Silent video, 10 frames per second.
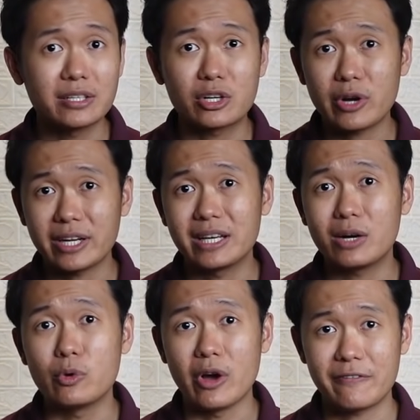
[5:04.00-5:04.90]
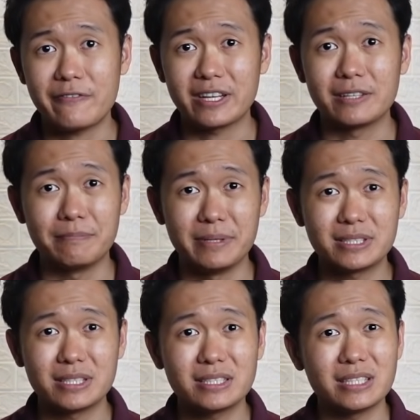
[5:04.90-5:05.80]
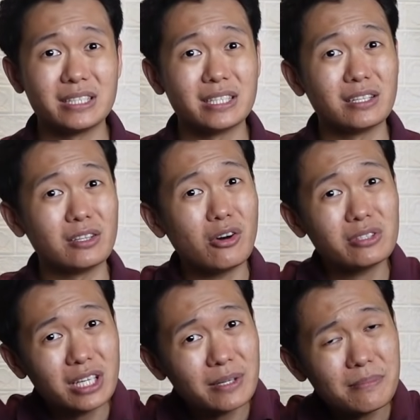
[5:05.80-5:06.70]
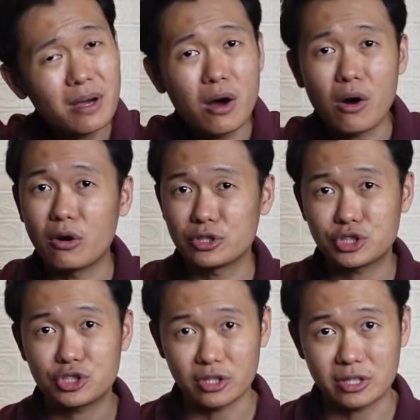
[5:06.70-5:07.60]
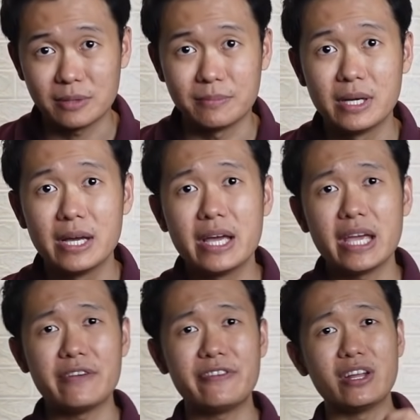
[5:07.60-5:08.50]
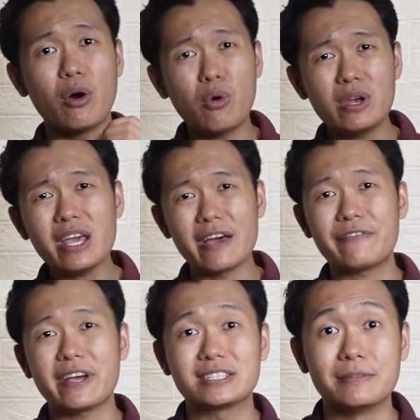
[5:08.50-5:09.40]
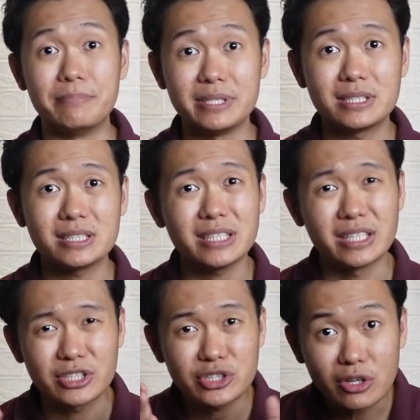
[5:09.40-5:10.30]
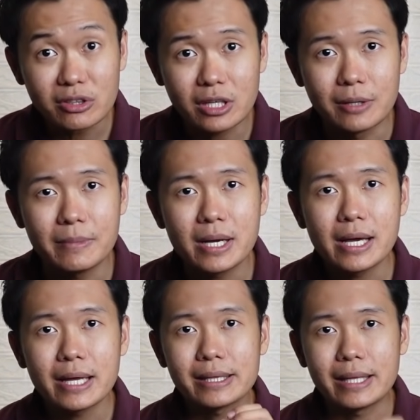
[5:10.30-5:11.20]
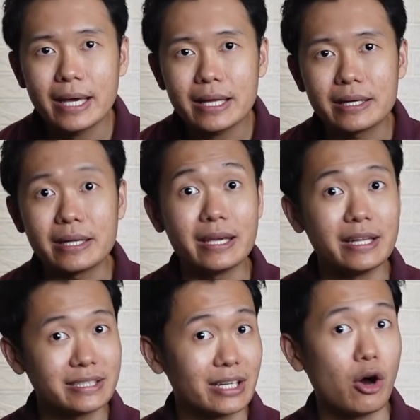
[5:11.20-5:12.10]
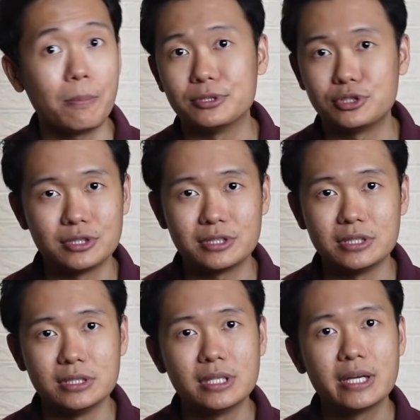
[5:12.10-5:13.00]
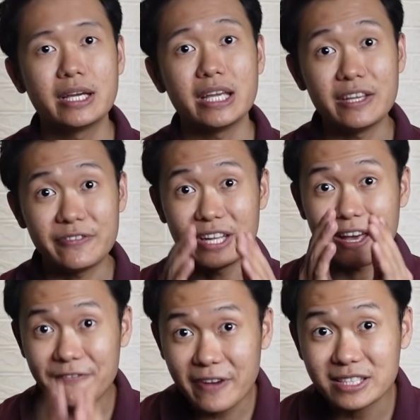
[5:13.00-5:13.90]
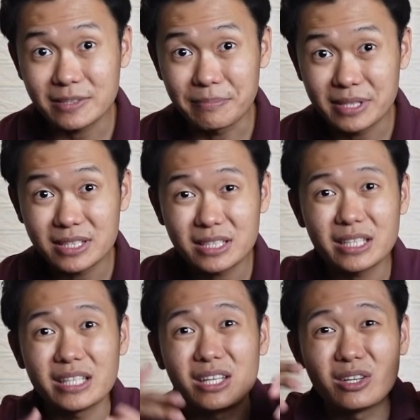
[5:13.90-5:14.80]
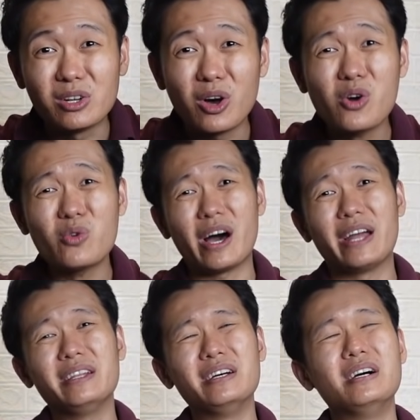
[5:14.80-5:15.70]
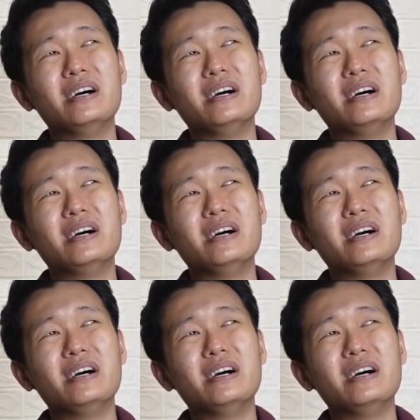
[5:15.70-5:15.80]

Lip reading: the crackdown will affect the business in the long term or short term. If it only affects the business in the short term, then it is an opportunity. If it affects the business in the long run,